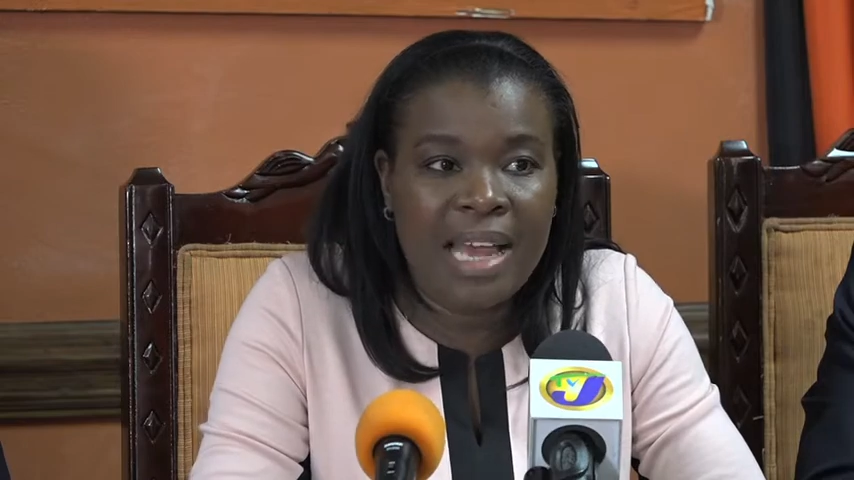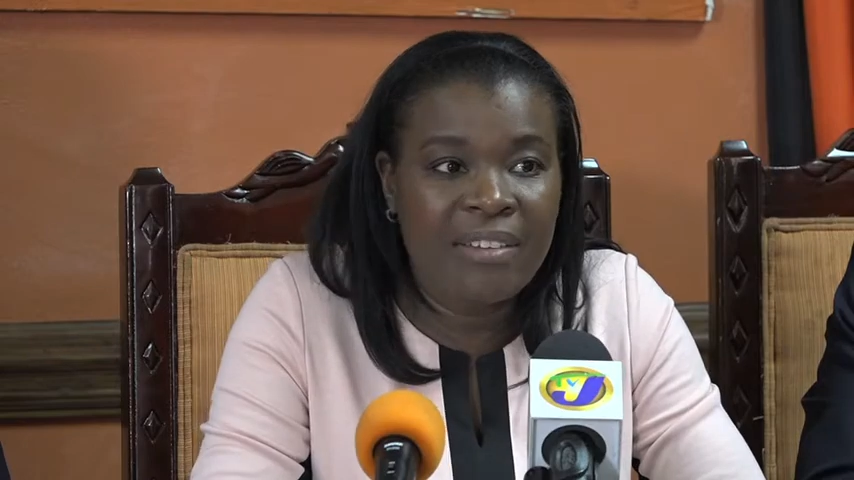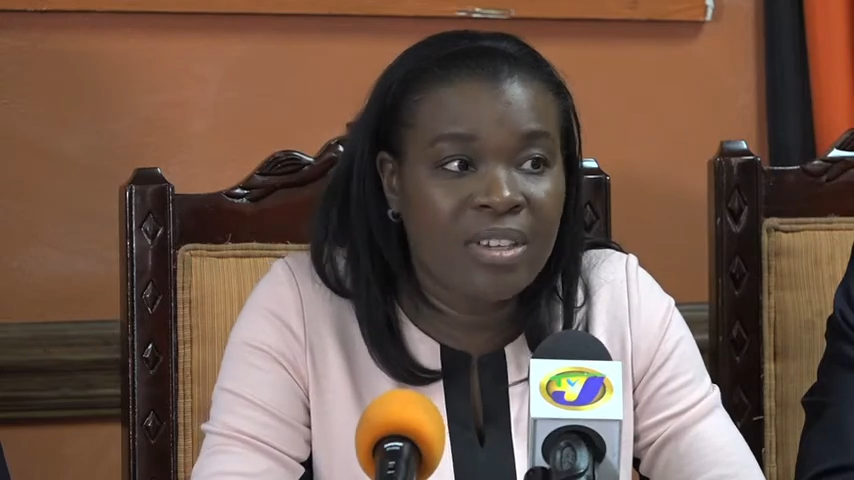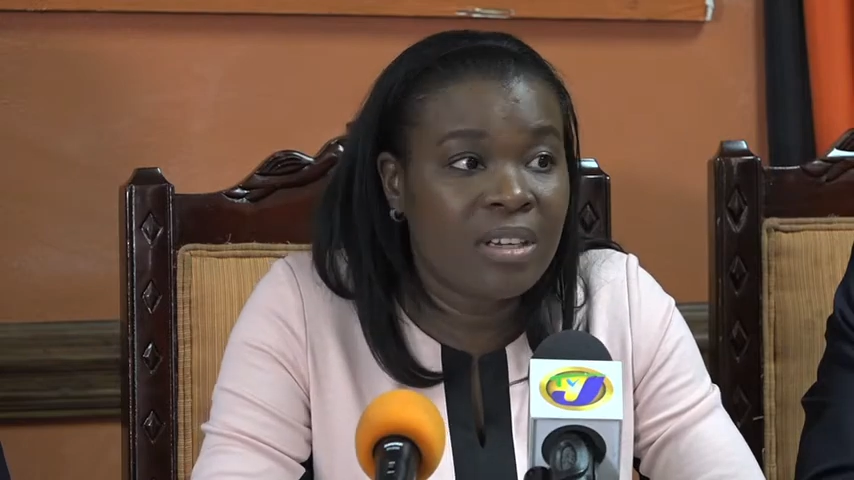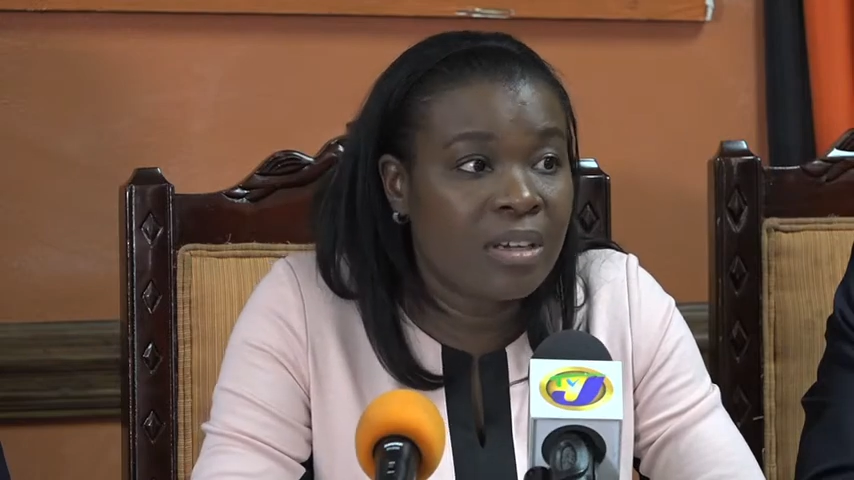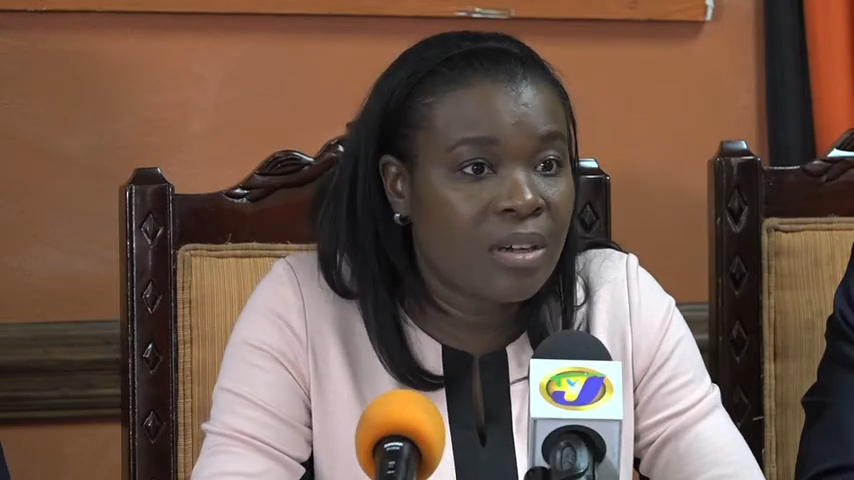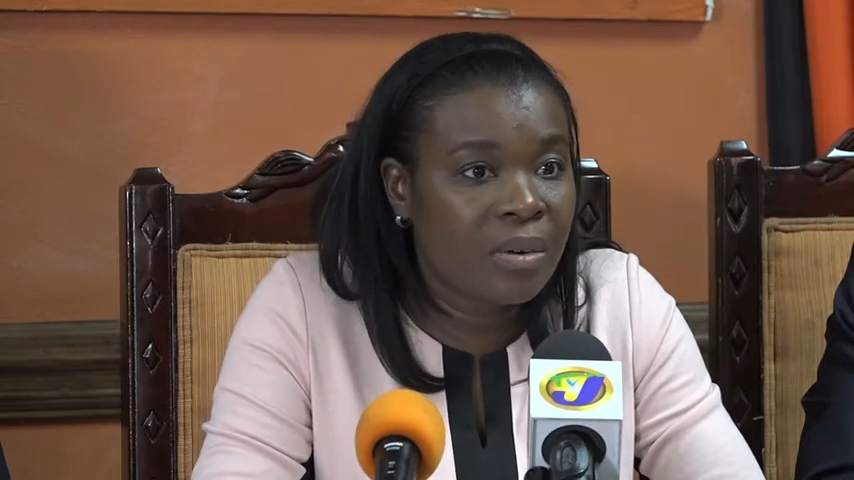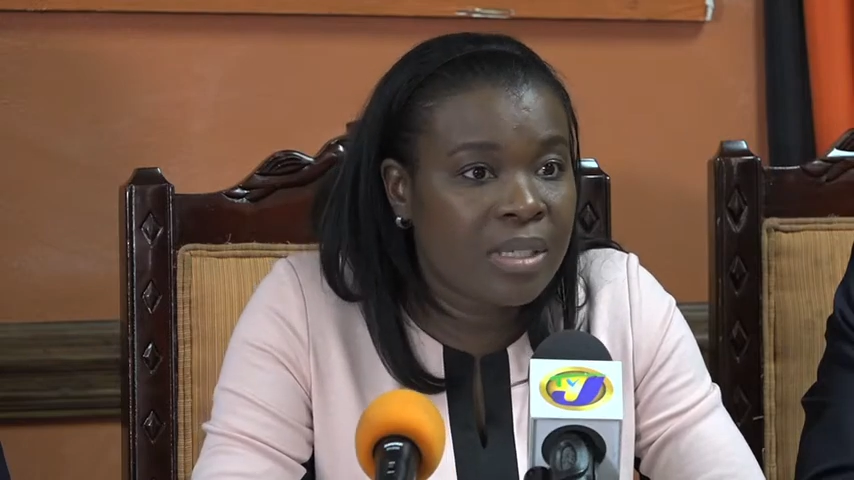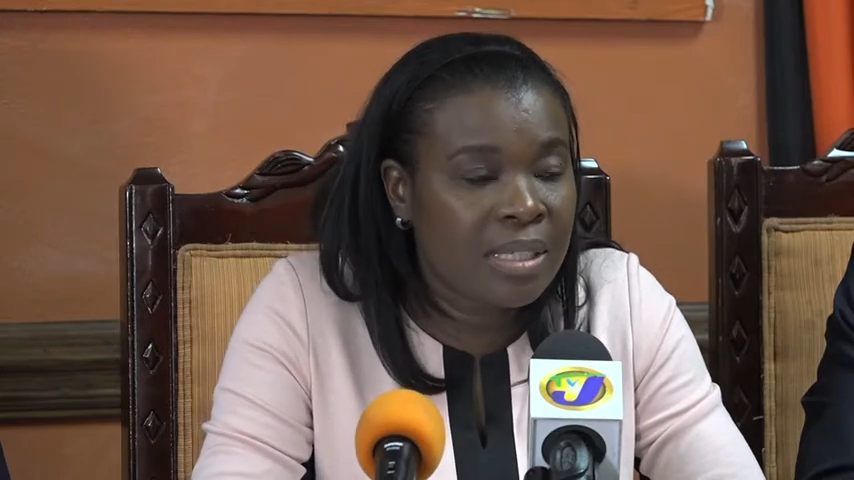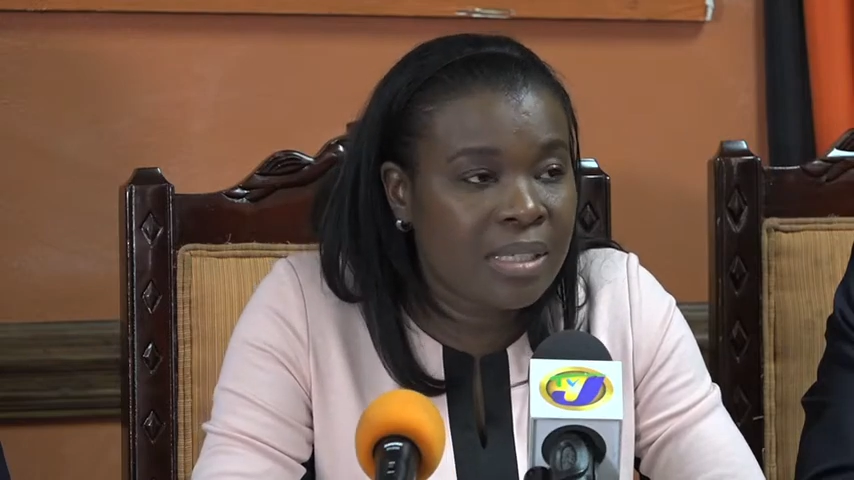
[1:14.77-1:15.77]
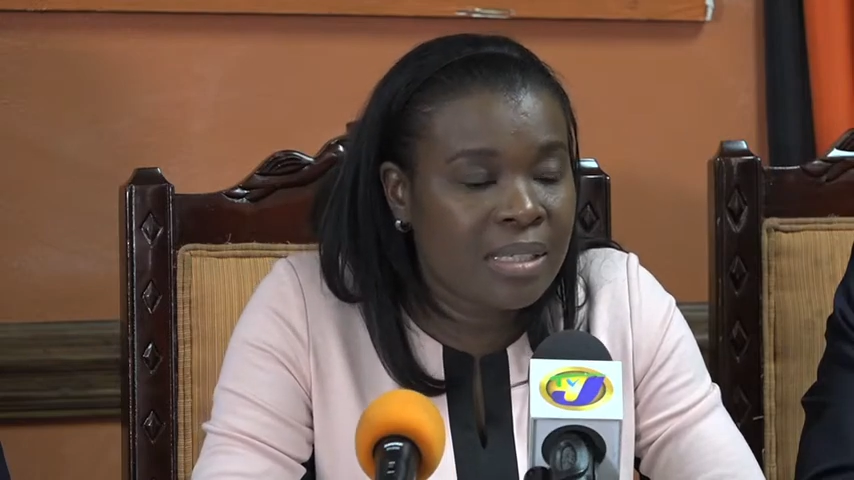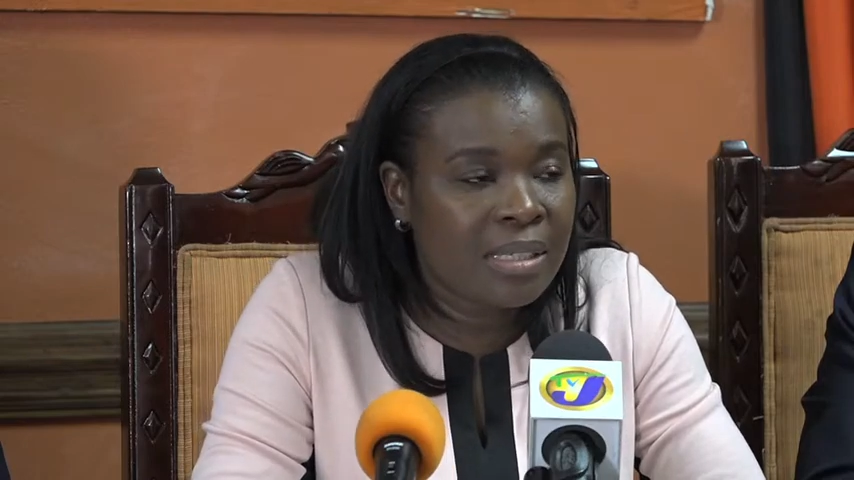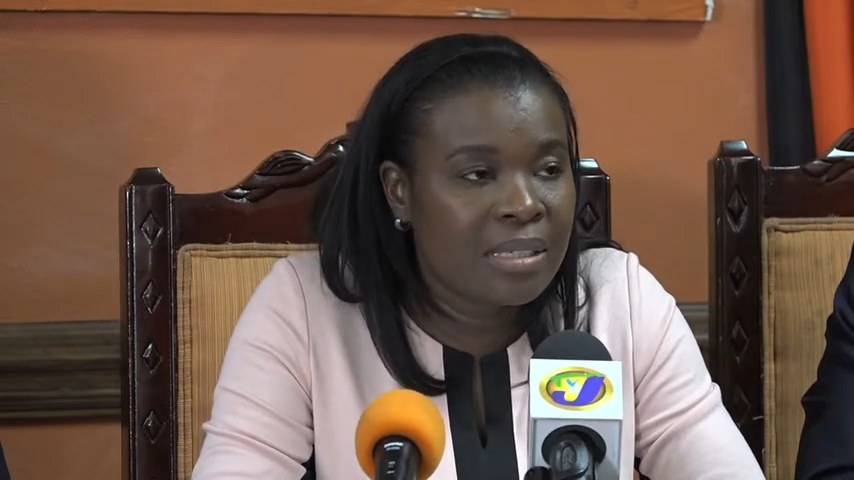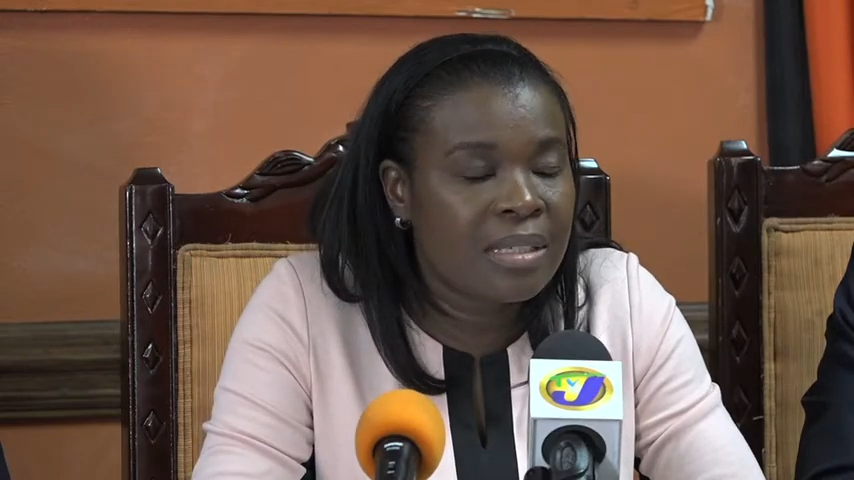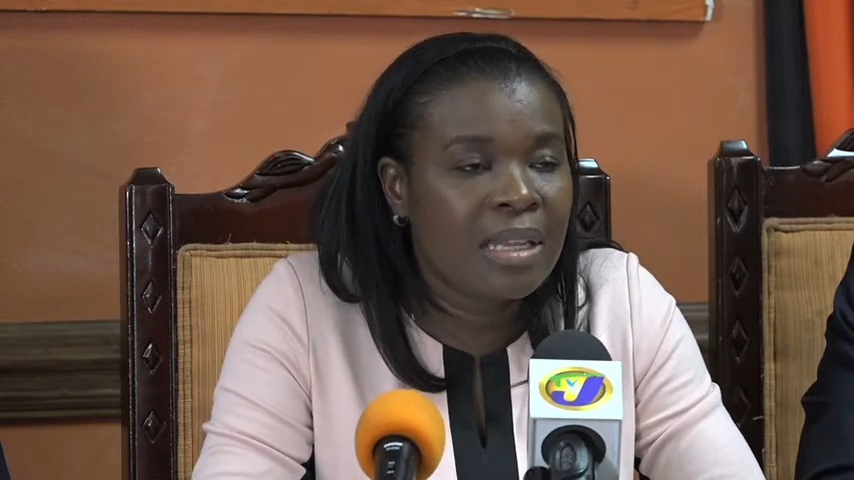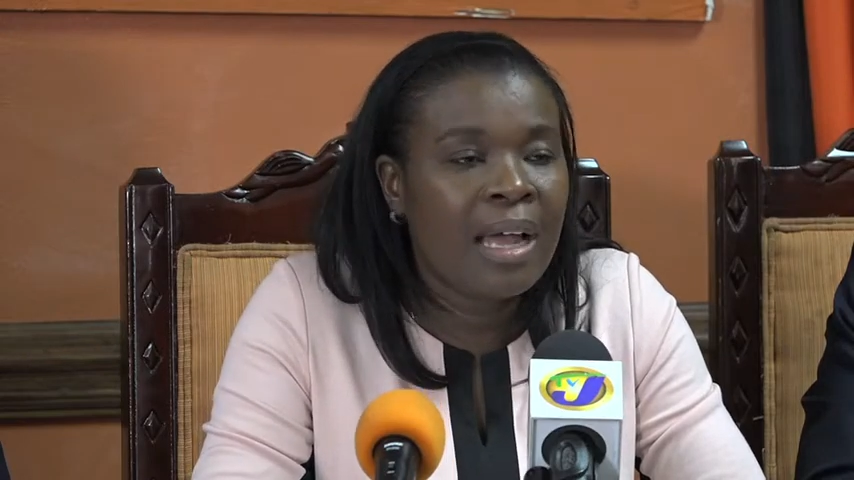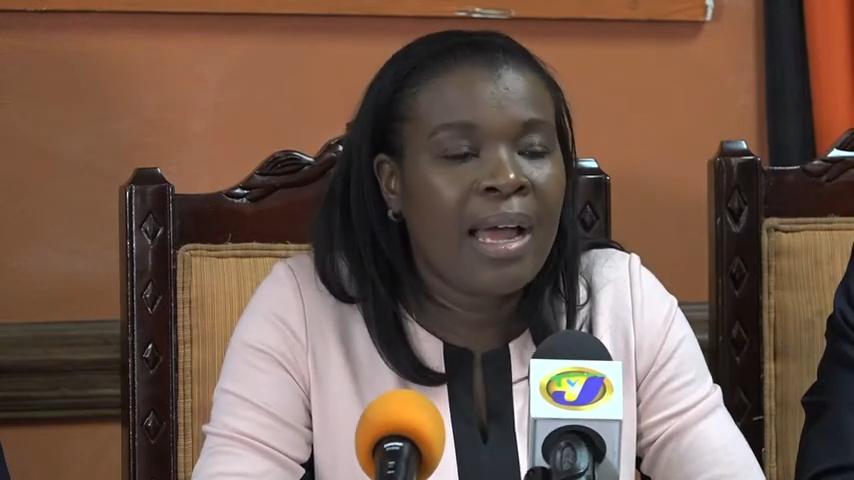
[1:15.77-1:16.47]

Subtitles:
having on our citizens,